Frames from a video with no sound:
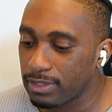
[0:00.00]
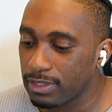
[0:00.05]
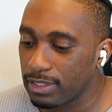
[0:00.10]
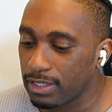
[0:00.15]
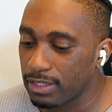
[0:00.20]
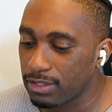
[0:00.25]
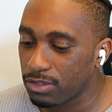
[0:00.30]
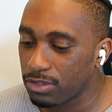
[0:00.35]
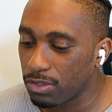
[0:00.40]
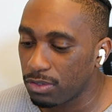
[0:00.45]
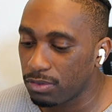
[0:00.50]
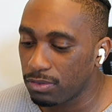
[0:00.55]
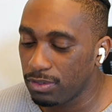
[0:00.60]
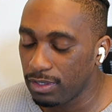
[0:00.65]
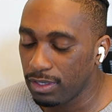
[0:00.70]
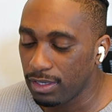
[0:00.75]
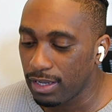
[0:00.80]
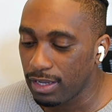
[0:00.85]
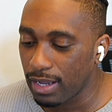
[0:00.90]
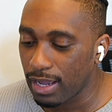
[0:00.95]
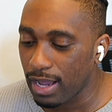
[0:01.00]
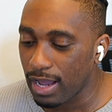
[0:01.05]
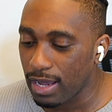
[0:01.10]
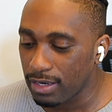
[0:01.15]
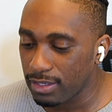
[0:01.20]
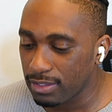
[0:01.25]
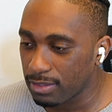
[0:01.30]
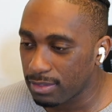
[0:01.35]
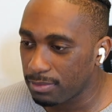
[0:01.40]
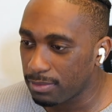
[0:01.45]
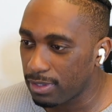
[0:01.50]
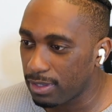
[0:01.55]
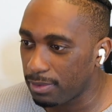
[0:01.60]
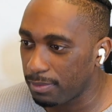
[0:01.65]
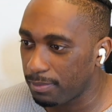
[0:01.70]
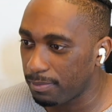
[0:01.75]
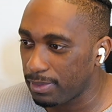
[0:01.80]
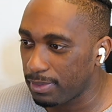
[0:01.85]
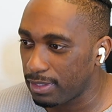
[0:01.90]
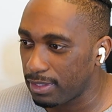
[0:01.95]
So how does
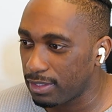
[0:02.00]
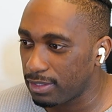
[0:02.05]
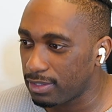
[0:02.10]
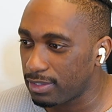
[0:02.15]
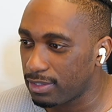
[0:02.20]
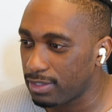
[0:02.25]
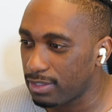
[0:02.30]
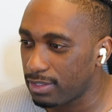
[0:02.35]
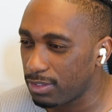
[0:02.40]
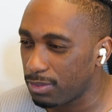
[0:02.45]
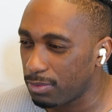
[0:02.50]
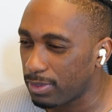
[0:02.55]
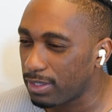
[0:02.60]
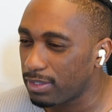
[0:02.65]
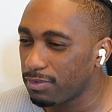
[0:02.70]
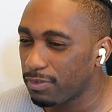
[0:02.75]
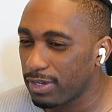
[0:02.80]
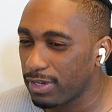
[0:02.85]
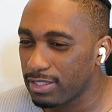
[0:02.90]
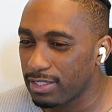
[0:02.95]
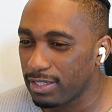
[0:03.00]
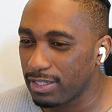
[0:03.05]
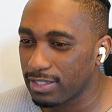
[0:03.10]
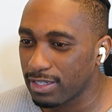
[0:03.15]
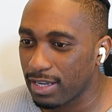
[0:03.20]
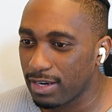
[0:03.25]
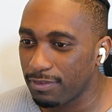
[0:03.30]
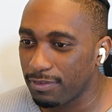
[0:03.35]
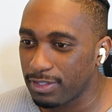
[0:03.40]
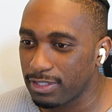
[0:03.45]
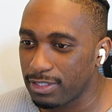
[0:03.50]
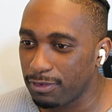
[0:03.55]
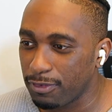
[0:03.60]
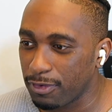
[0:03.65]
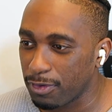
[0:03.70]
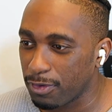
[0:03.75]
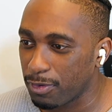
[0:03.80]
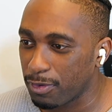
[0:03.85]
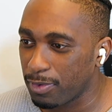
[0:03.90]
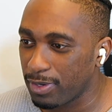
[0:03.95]
Amelia deal with it? It's kind of a
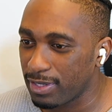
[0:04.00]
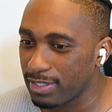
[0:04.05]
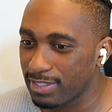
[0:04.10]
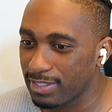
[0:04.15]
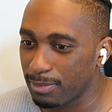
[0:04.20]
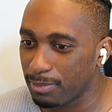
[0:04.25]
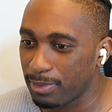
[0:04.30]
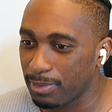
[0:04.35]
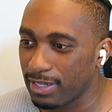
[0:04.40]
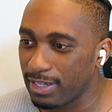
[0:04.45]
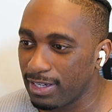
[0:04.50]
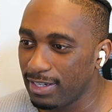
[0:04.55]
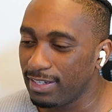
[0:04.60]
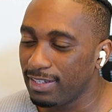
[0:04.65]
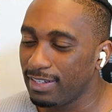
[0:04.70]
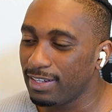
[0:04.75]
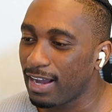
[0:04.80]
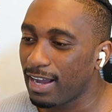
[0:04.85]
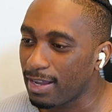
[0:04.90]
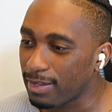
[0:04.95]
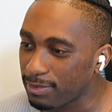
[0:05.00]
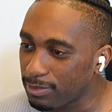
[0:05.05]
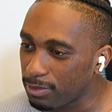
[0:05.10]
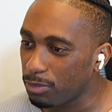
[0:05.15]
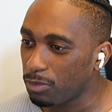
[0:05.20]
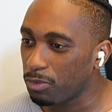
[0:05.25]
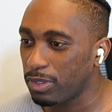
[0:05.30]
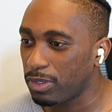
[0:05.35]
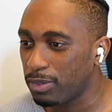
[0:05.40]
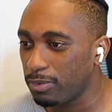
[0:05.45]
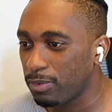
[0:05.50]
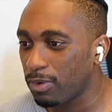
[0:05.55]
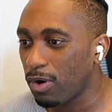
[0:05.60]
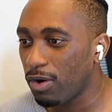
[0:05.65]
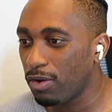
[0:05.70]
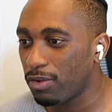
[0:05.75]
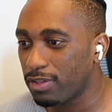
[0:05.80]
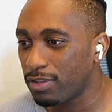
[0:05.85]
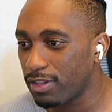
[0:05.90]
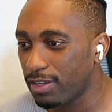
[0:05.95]
difficult question, but
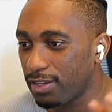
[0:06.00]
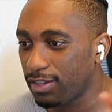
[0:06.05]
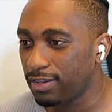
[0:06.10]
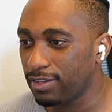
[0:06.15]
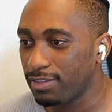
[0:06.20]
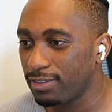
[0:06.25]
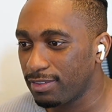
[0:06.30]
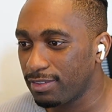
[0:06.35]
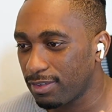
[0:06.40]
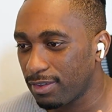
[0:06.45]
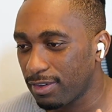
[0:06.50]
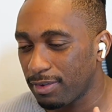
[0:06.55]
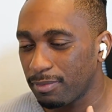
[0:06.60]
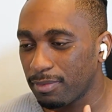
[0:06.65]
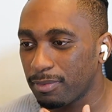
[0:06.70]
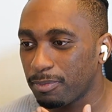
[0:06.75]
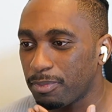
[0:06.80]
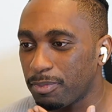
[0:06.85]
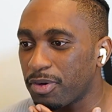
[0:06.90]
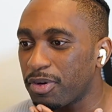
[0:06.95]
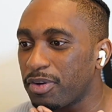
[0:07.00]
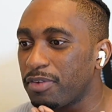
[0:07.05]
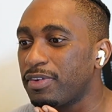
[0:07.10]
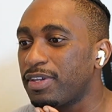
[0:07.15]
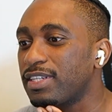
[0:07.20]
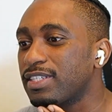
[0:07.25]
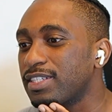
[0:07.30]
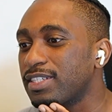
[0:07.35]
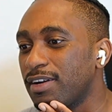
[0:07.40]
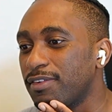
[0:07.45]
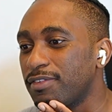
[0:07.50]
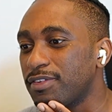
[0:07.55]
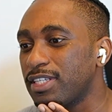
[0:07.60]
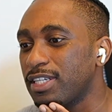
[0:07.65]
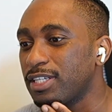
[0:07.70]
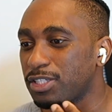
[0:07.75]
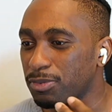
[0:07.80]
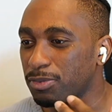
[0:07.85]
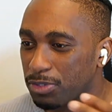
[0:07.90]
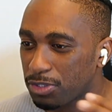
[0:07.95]
all the previous
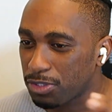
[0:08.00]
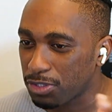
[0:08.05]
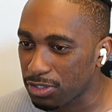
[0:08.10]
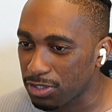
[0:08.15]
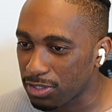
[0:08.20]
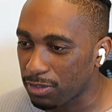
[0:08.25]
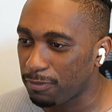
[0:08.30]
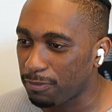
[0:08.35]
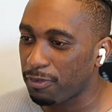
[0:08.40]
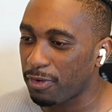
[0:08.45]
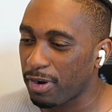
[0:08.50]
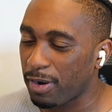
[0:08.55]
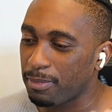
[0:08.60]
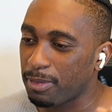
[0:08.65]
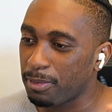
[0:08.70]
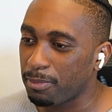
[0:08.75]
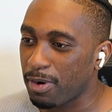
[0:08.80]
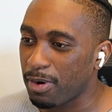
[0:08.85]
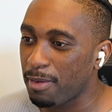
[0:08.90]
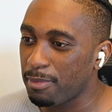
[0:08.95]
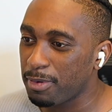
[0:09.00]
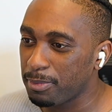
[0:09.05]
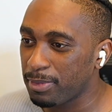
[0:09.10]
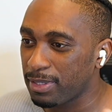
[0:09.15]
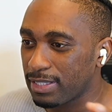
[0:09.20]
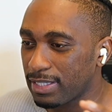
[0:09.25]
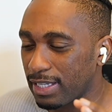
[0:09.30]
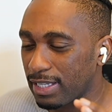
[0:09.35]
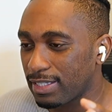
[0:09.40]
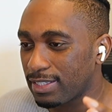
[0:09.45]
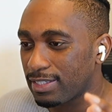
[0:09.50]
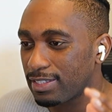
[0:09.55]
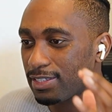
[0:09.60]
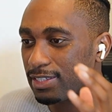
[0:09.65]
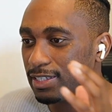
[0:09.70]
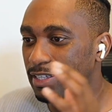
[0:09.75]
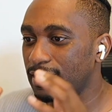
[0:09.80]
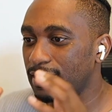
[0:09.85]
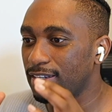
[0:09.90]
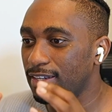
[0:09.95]
conversation was to frame the problem and then
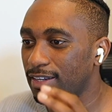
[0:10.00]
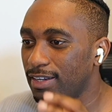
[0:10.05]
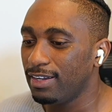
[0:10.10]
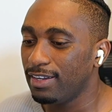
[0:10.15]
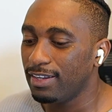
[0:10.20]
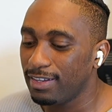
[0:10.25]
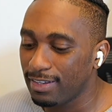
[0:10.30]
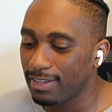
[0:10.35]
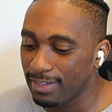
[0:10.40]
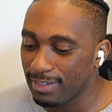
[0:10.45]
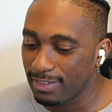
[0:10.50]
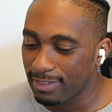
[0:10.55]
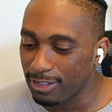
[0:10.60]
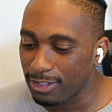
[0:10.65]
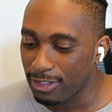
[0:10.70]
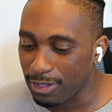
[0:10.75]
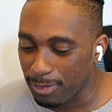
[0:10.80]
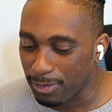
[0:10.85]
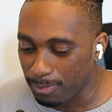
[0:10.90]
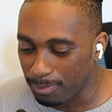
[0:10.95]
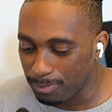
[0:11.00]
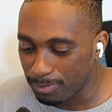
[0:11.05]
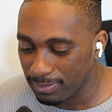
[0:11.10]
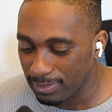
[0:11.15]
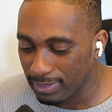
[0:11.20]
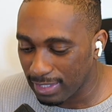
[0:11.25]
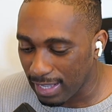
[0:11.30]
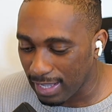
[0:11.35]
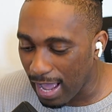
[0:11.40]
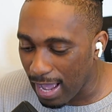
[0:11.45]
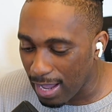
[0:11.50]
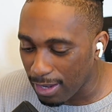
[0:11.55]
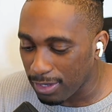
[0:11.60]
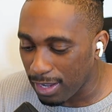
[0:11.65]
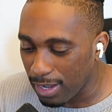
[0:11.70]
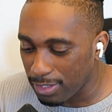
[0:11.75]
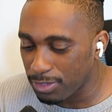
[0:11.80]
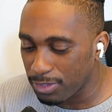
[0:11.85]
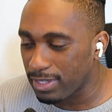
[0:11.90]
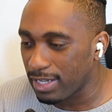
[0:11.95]
see, how
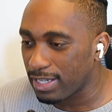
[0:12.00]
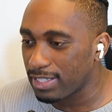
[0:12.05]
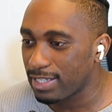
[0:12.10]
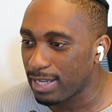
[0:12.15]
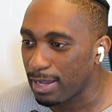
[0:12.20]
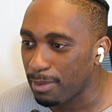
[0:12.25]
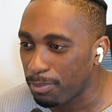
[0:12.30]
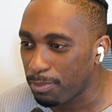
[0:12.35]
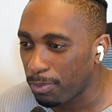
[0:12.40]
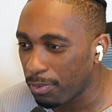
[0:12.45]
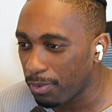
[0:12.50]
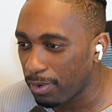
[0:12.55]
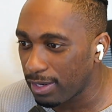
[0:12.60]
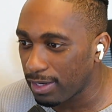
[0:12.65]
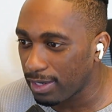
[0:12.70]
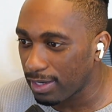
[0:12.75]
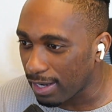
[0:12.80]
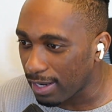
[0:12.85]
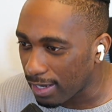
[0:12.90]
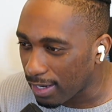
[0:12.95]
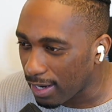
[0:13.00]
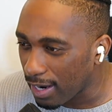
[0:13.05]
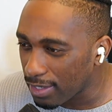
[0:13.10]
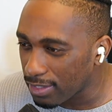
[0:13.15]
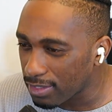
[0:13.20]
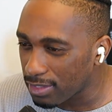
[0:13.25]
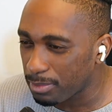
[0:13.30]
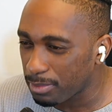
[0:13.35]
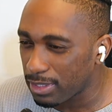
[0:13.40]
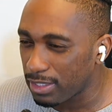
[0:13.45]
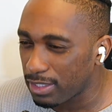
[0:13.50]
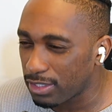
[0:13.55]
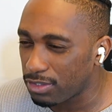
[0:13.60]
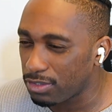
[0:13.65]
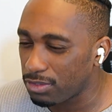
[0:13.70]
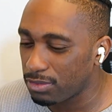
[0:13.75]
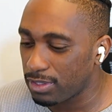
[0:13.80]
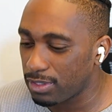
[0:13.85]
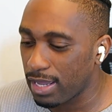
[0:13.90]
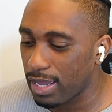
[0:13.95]
do you get to that point? How does Amelia
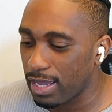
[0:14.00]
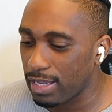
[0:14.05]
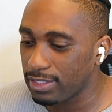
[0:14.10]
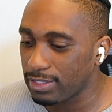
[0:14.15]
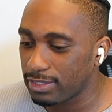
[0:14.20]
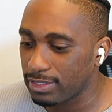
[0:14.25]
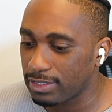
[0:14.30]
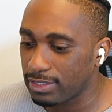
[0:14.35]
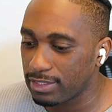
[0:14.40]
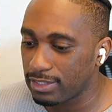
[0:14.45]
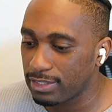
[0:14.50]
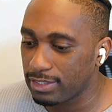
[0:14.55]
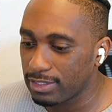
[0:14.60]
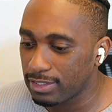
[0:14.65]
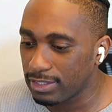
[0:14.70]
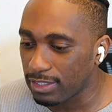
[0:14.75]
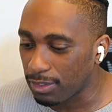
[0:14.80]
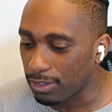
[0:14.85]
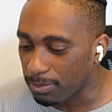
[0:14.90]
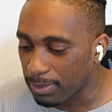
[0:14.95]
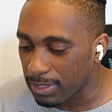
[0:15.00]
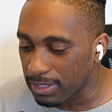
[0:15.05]
do that? Because